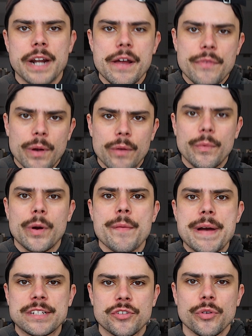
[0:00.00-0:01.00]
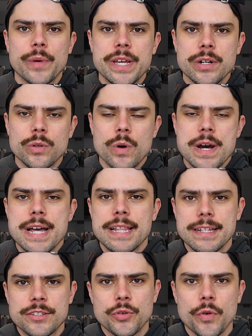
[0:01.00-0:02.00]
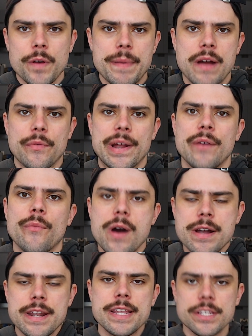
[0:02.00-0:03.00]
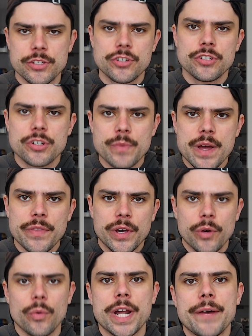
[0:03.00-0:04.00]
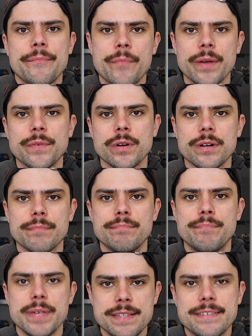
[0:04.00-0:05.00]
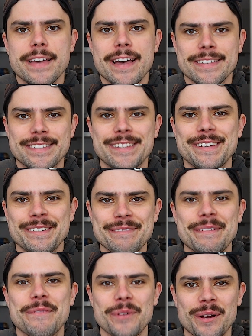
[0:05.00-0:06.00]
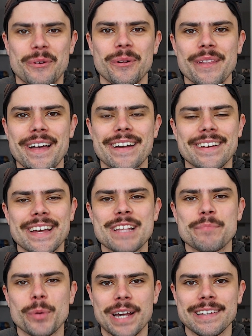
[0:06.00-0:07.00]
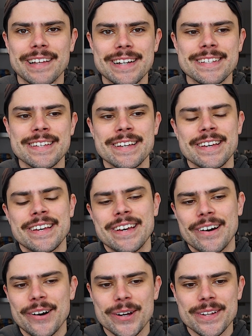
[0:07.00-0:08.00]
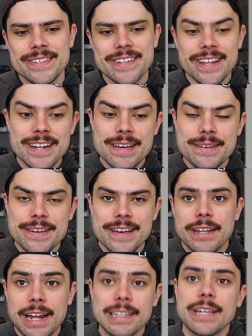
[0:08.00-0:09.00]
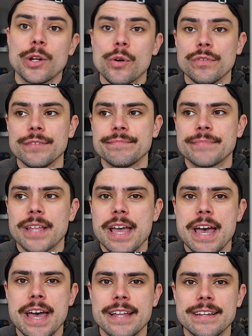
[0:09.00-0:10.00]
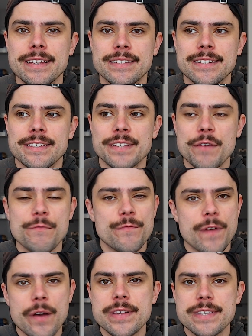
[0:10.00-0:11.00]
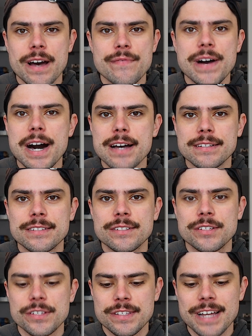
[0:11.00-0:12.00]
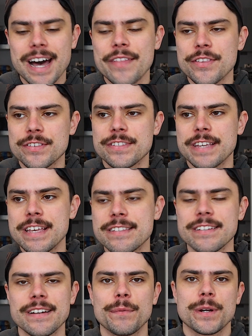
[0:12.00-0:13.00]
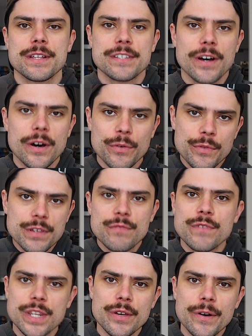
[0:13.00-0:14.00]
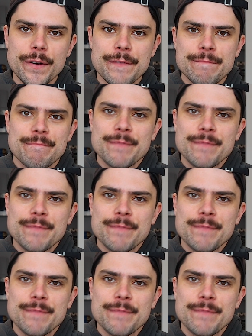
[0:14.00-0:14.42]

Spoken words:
G'day everyone, welcome back to True Eagle. Let's talk about round one. It is just around the corner. We've got a big test, if you want to call it that, against Port Adelaide on Sunday at Adelaide Oval, and it is a very tough ask to start the season. I'm going to title this video,